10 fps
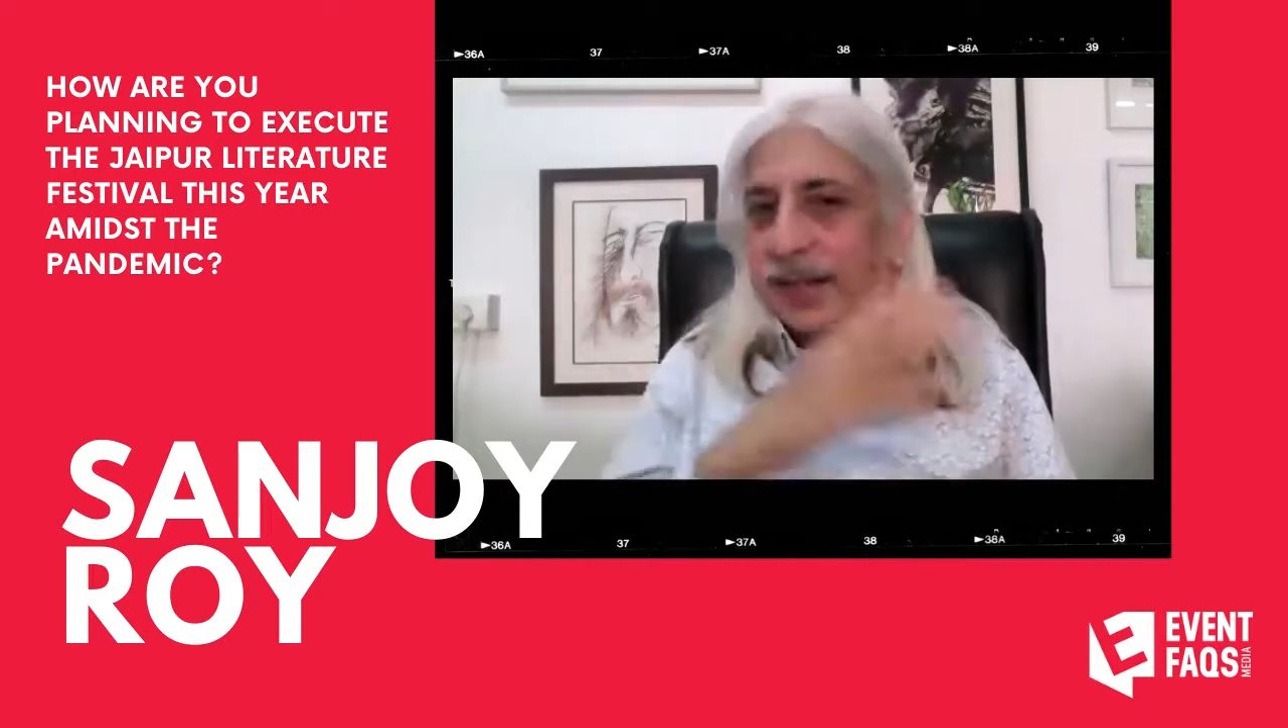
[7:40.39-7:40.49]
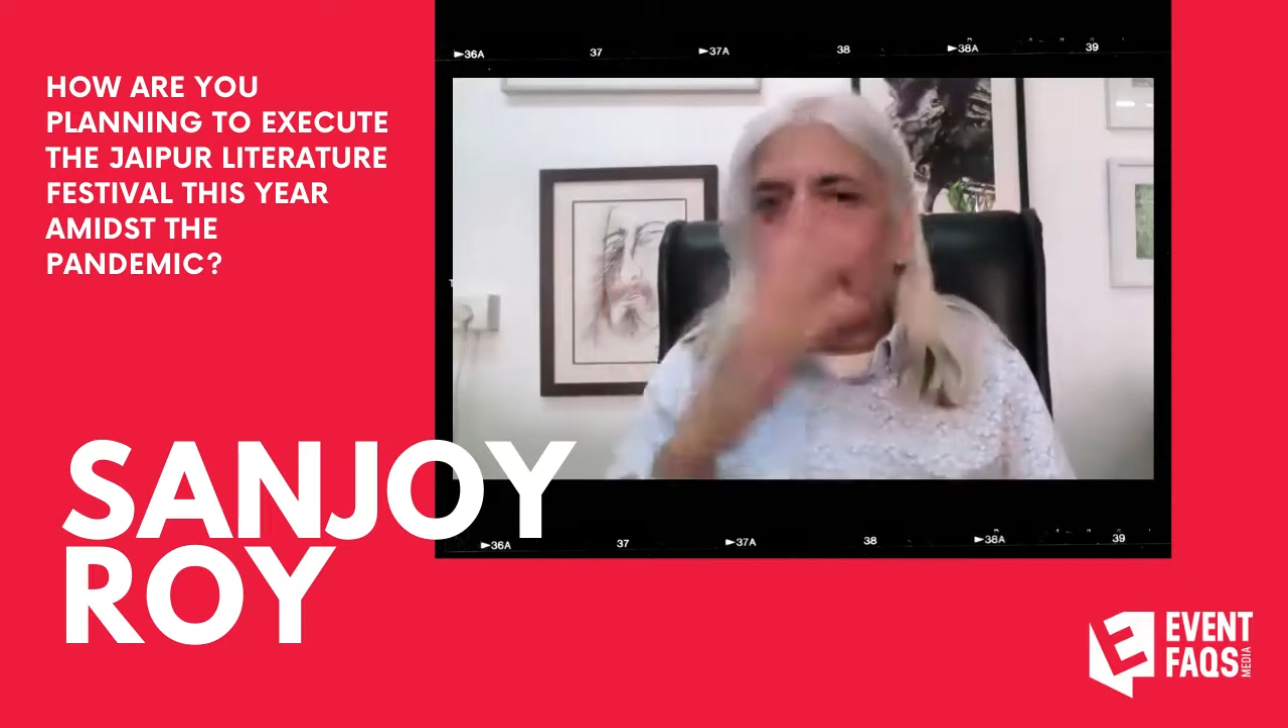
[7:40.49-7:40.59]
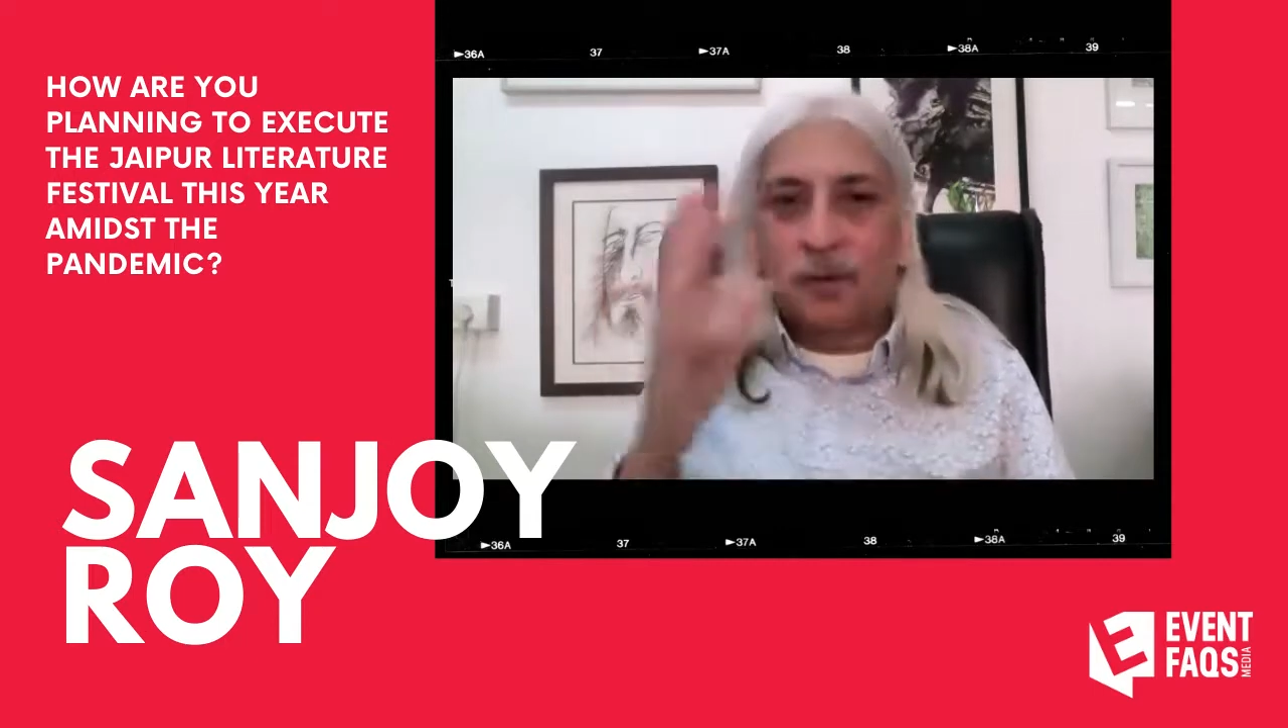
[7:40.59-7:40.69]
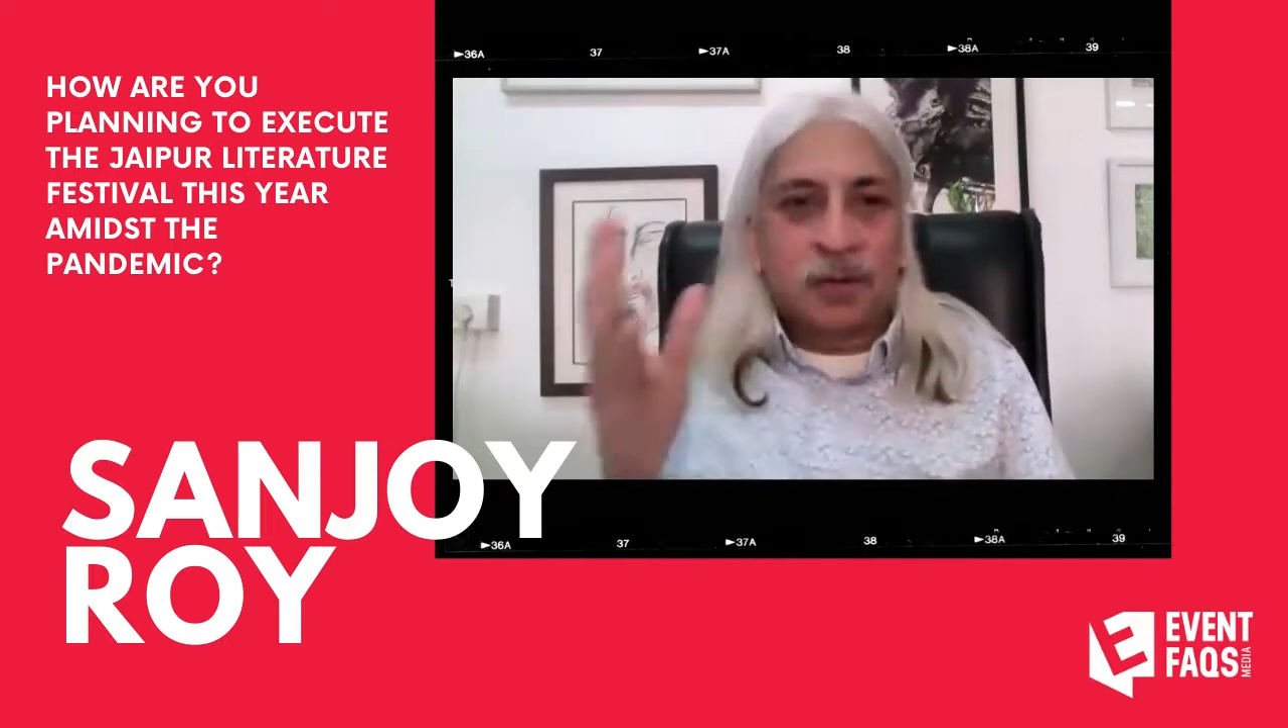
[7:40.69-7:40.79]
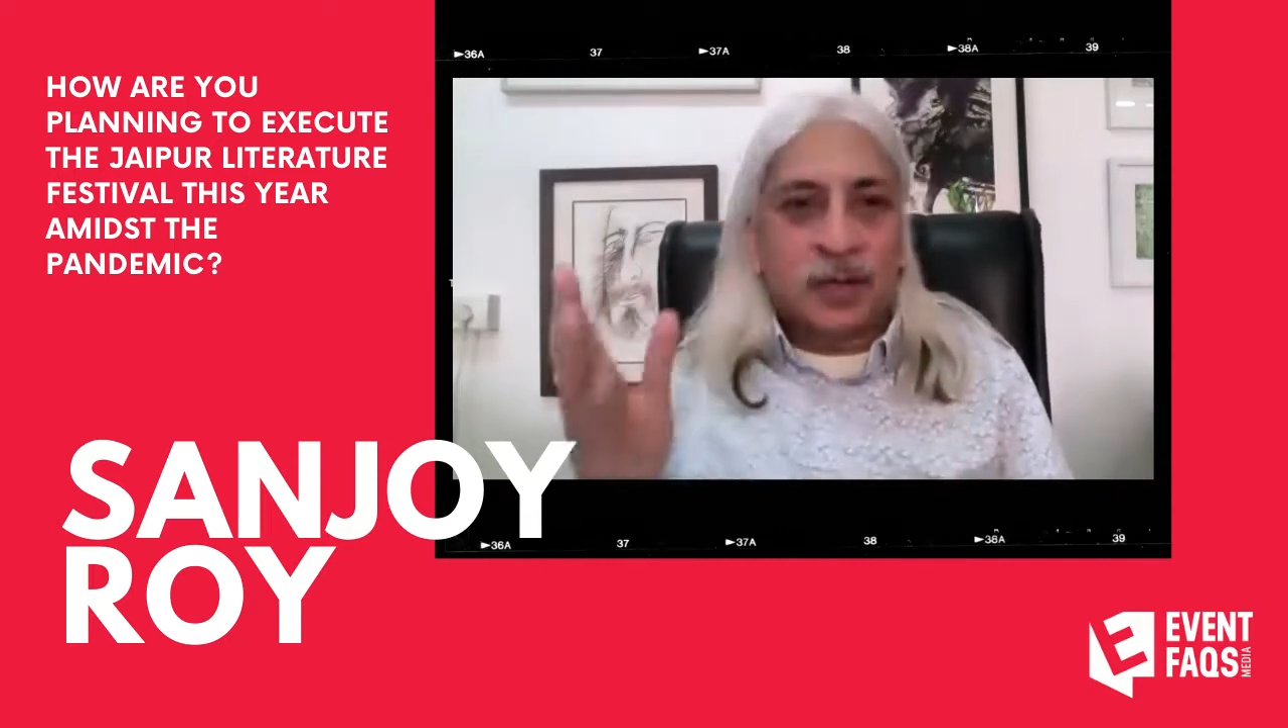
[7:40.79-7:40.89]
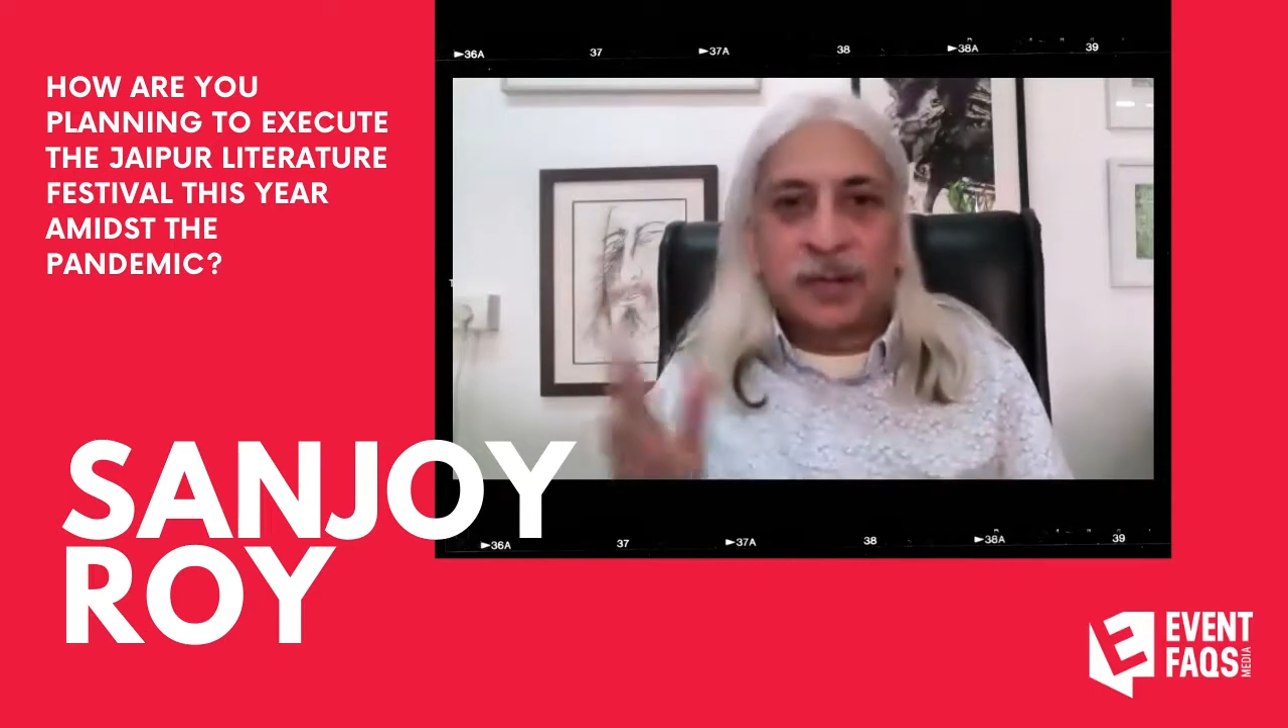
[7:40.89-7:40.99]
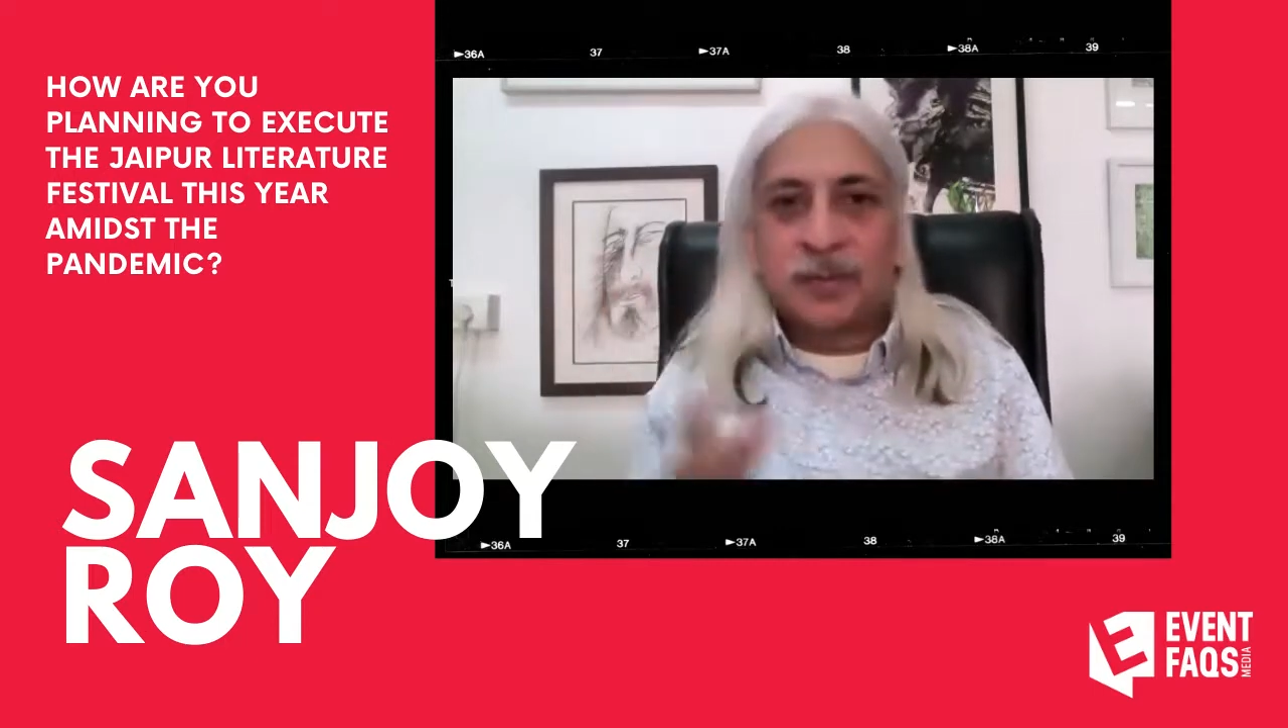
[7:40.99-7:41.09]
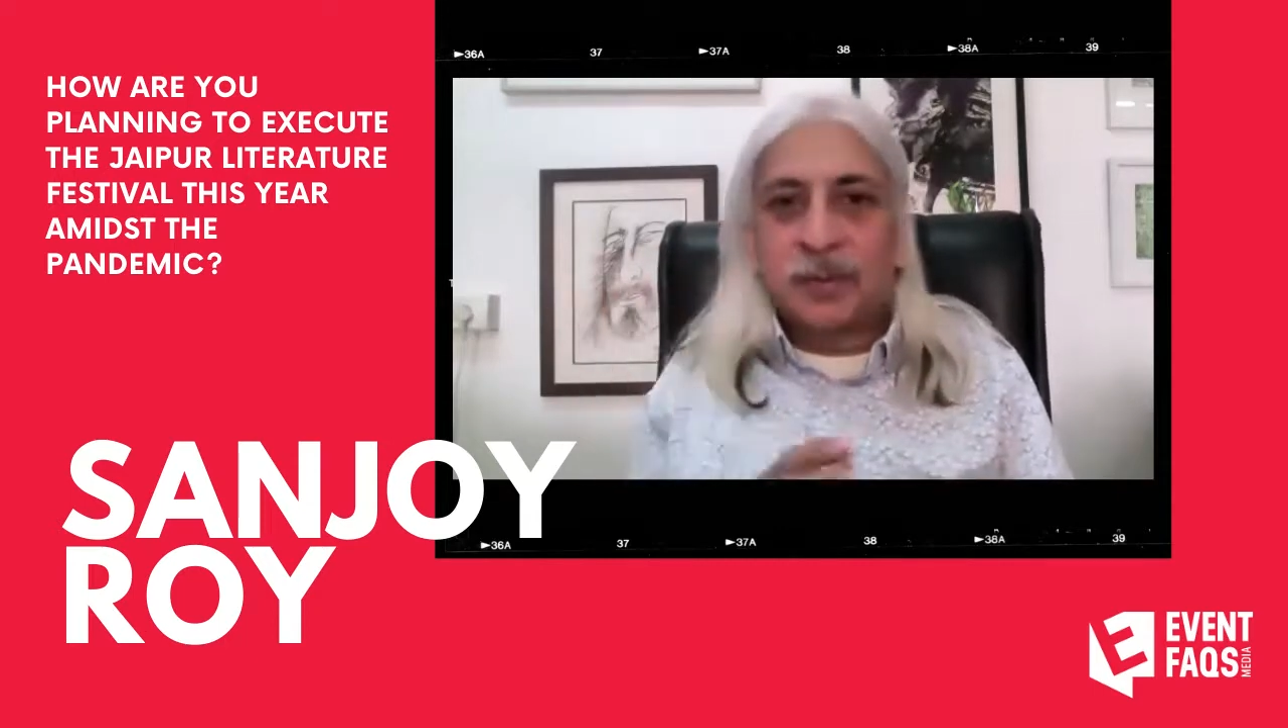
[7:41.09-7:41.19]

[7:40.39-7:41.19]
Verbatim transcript: an online